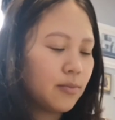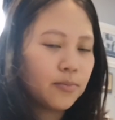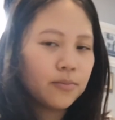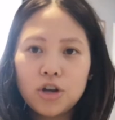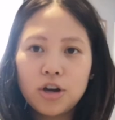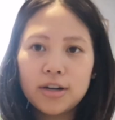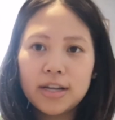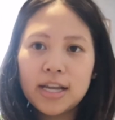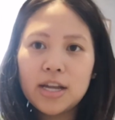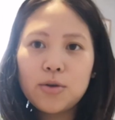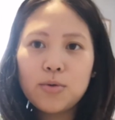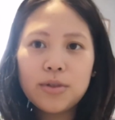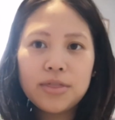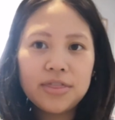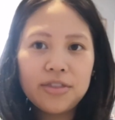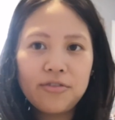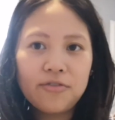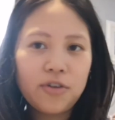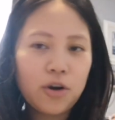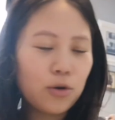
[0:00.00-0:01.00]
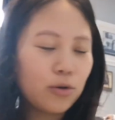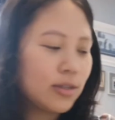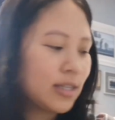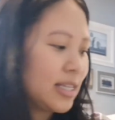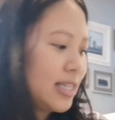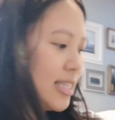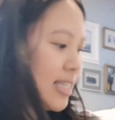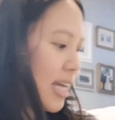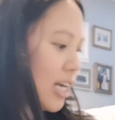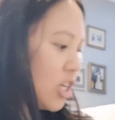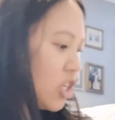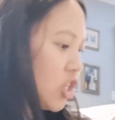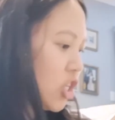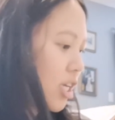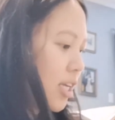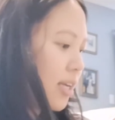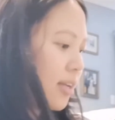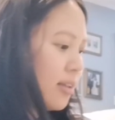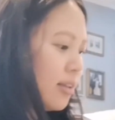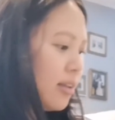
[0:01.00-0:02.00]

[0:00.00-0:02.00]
Starting with the frozen section,